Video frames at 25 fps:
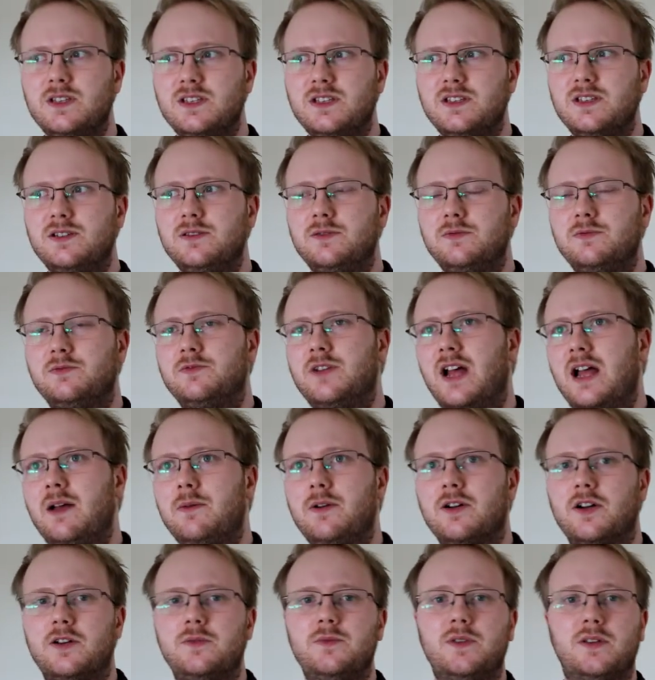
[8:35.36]
to
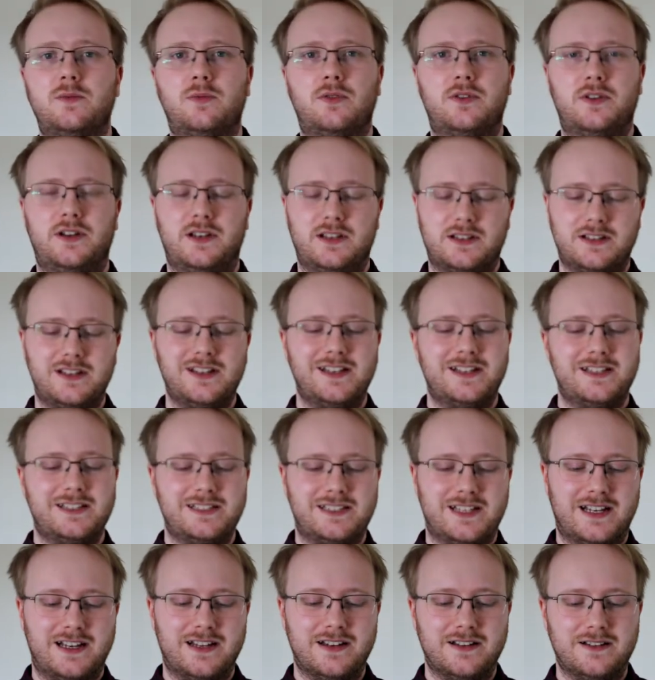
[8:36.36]
hammer home the point,
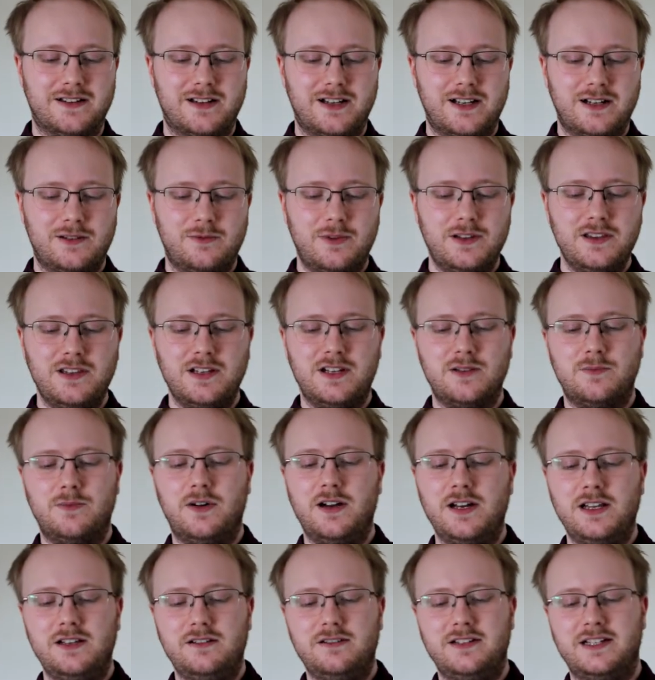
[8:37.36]
said, when the
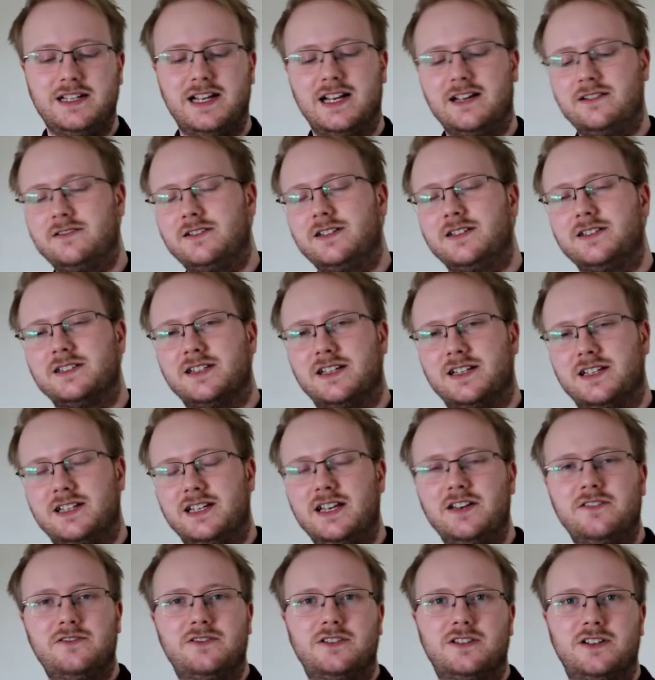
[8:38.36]
compiler encounters a
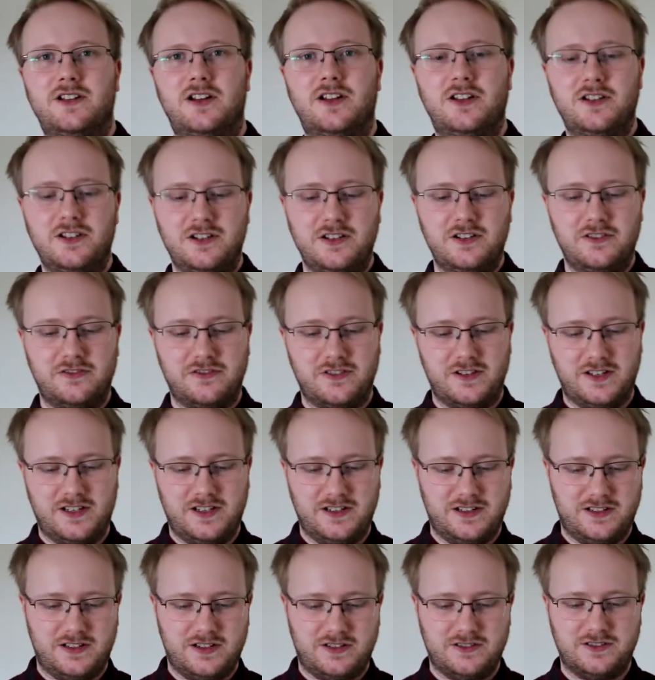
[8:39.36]
given
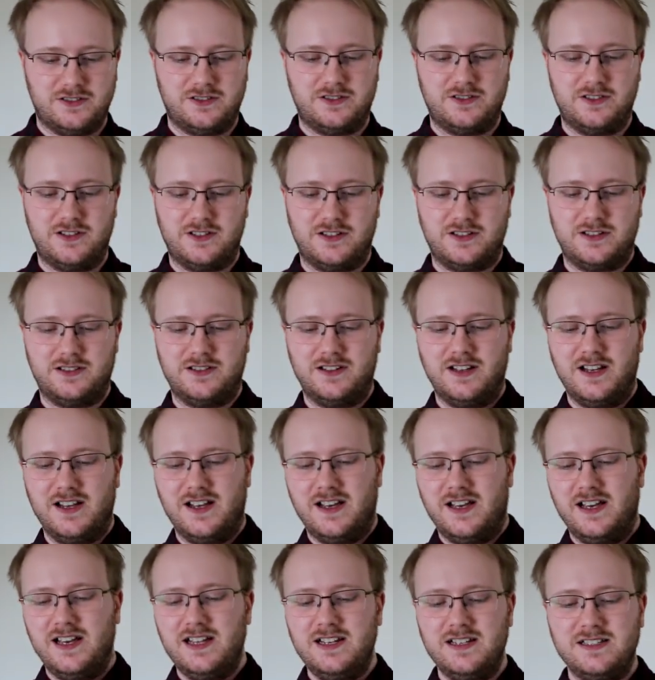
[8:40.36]
undefined construct,
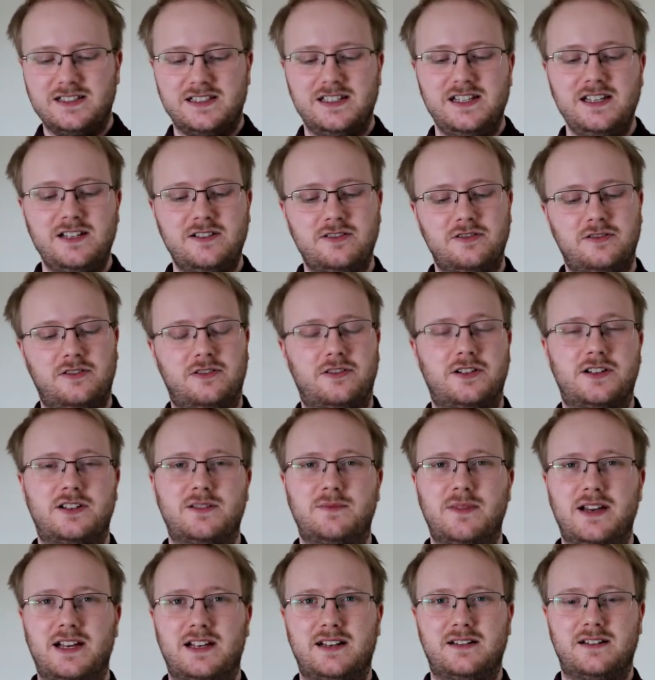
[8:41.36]
it is legal for it
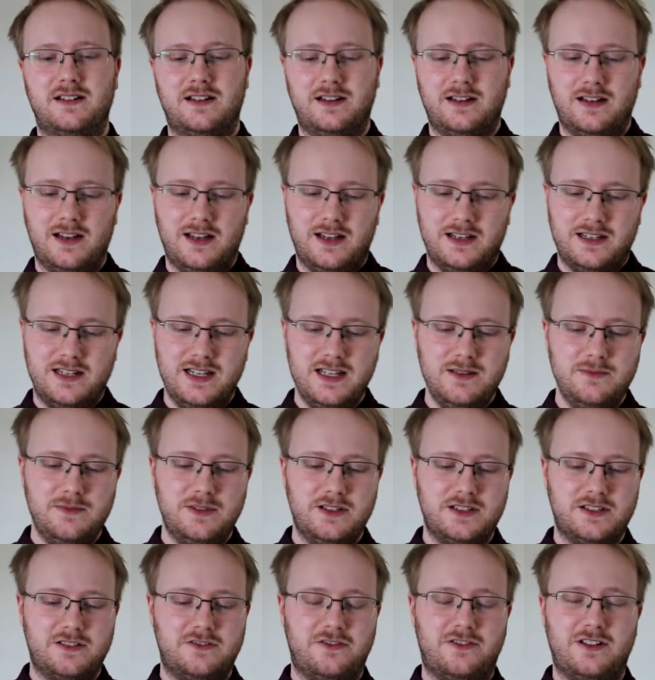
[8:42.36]
to make
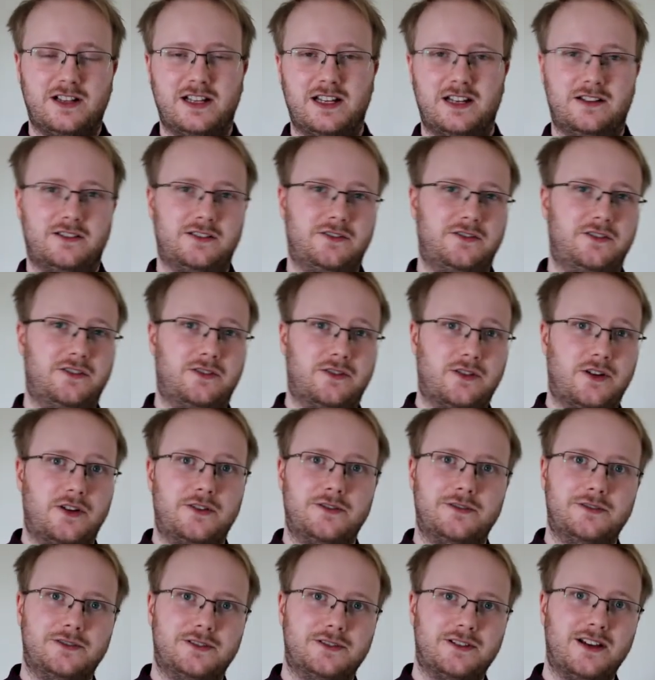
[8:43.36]
demons fly out of your
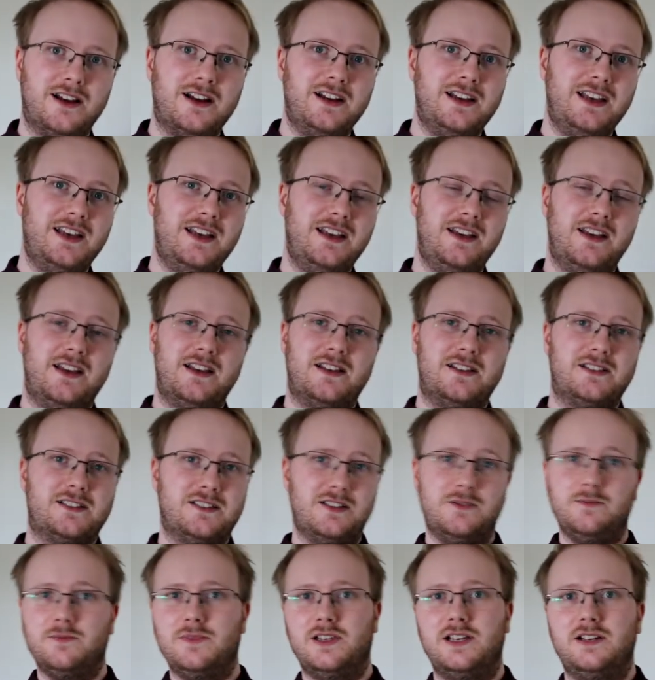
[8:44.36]
nose, i.e.
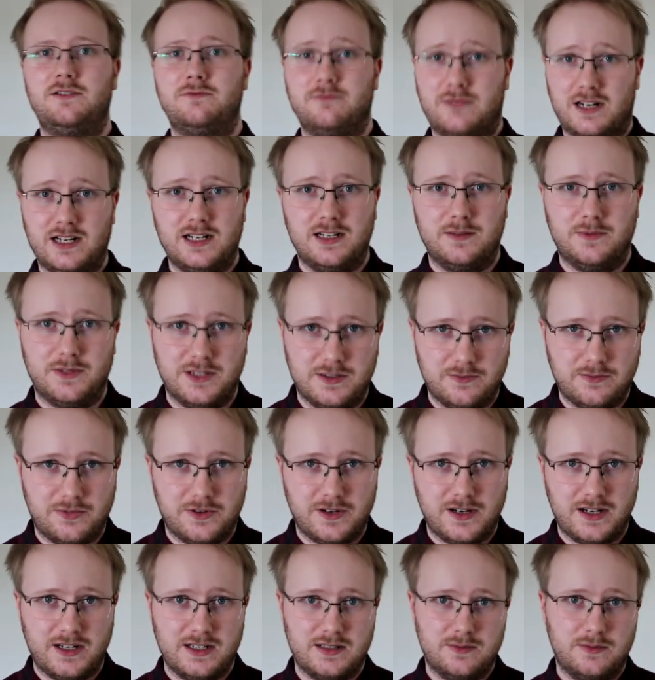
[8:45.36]
something random and
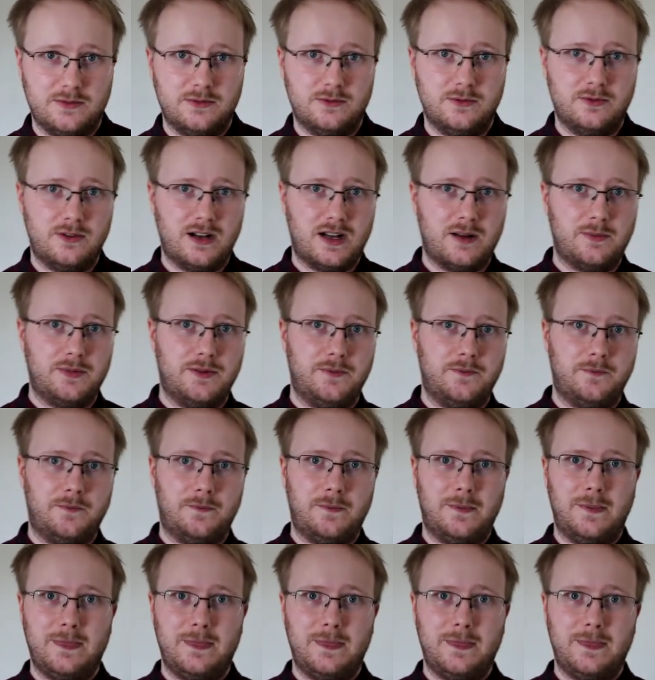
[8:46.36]
unpredictable will happen.